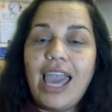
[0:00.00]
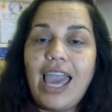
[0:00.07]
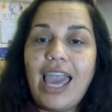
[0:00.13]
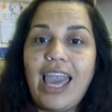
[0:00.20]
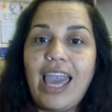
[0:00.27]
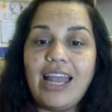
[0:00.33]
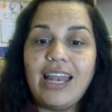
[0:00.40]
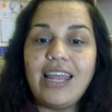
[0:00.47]

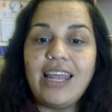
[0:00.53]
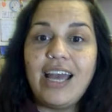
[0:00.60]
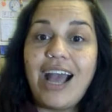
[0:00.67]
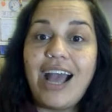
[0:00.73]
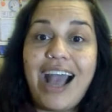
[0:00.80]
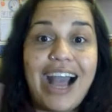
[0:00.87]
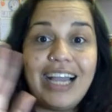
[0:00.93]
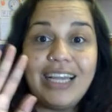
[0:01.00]
And
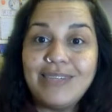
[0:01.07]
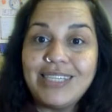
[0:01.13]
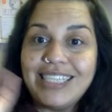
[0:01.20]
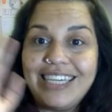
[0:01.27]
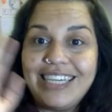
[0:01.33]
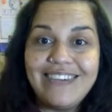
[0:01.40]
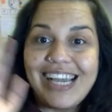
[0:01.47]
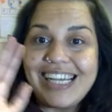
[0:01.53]
I will see
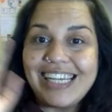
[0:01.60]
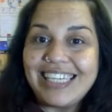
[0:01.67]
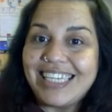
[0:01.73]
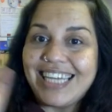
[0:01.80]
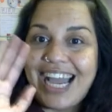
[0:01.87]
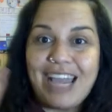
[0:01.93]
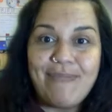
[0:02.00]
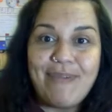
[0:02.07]
you next
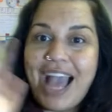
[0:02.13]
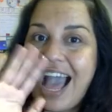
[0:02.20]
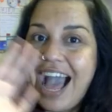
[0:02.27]
time.